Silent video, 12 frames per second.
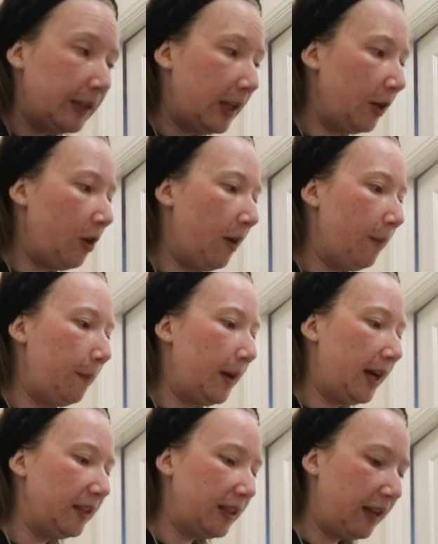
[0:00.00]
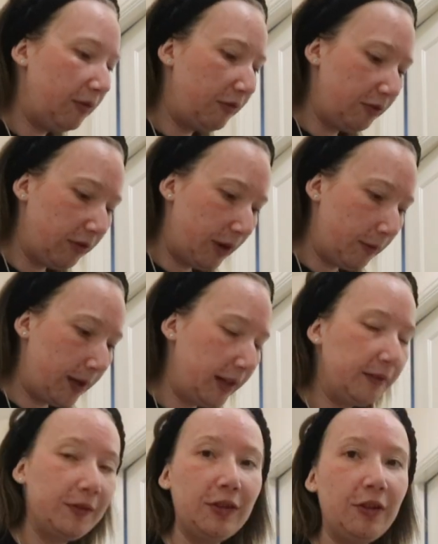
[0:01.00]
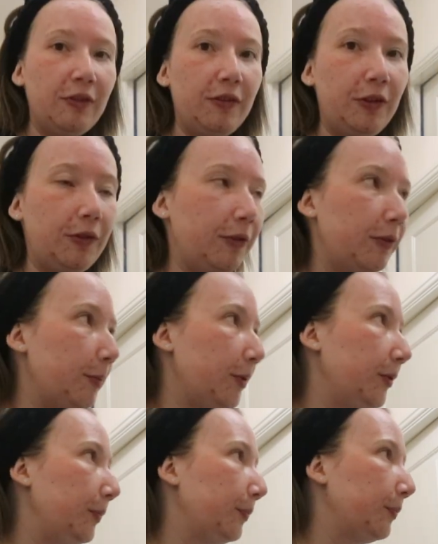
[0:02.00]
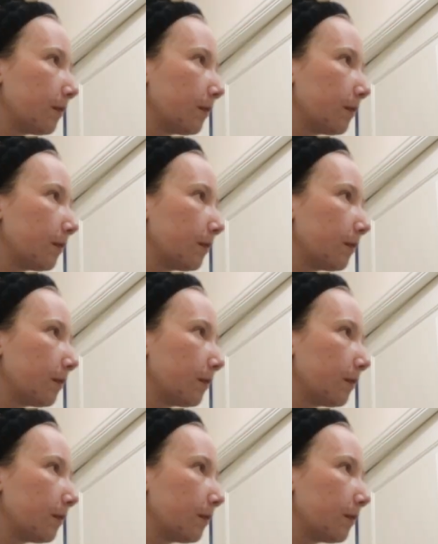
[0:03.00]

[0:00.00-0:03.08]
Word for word: A cotton pad, I throw that way. It's not reusable.